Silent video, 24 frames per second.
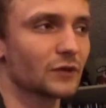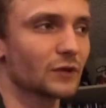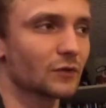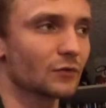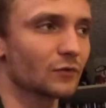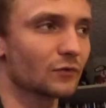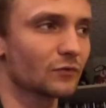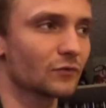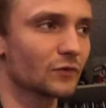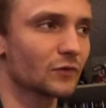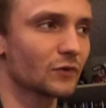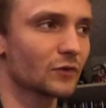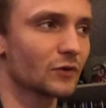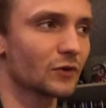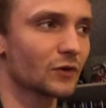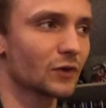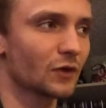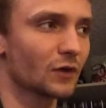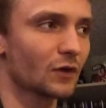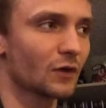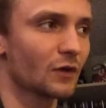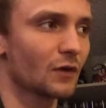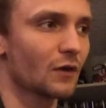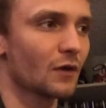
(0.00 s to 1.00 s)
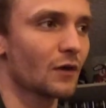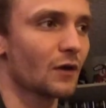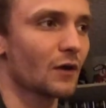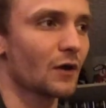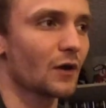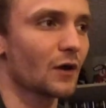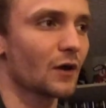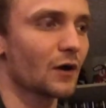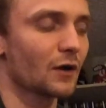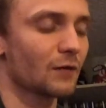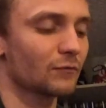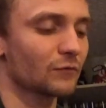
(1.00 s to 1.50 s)
They were very
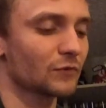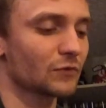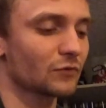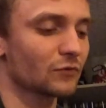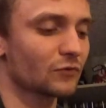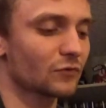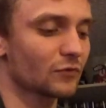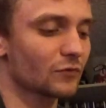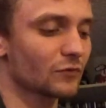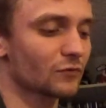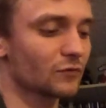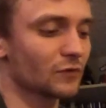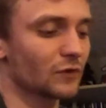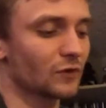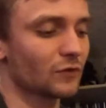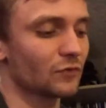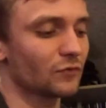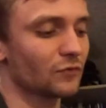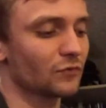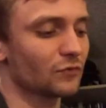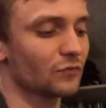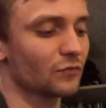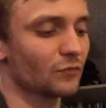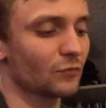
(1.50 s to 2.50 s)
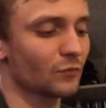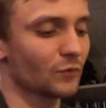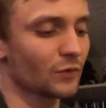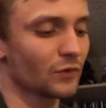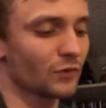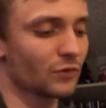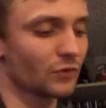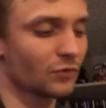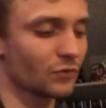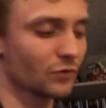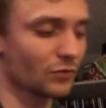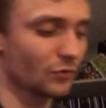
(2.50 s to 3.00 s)
um, conservative
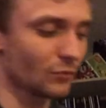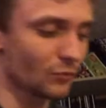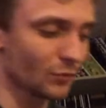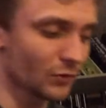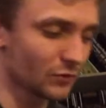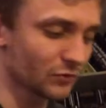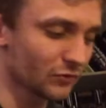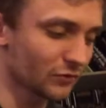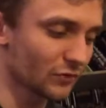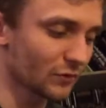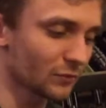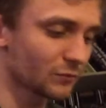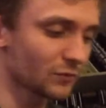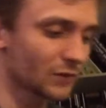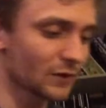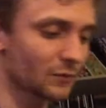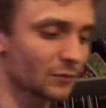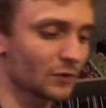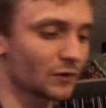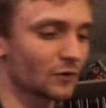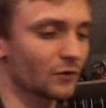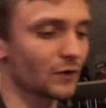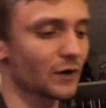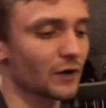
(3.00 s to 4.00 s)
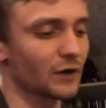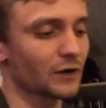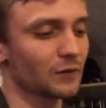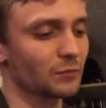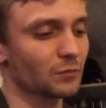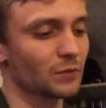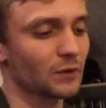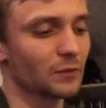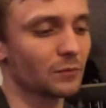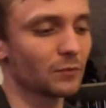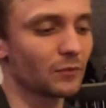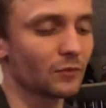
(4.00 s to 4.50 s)
with with some Democratic
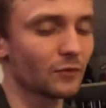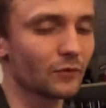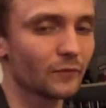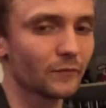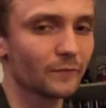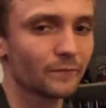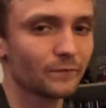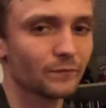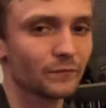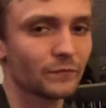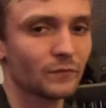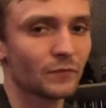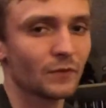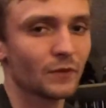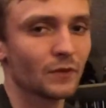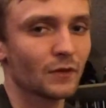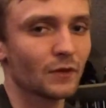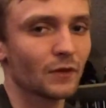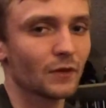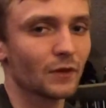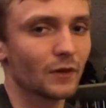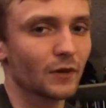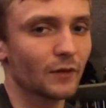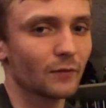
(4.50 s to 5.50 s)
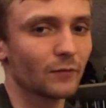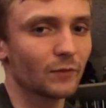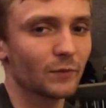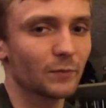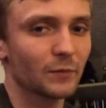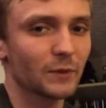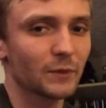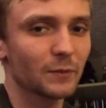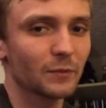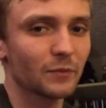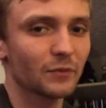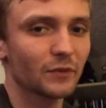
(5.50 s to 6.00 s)
people, um, the
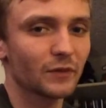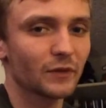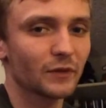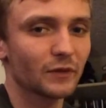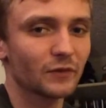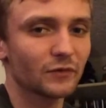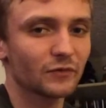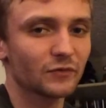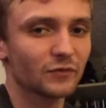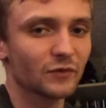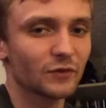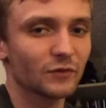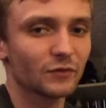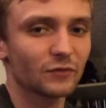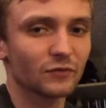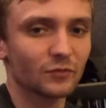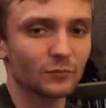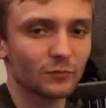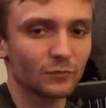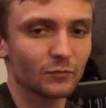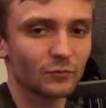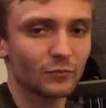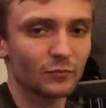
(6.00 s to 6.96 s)
people there say some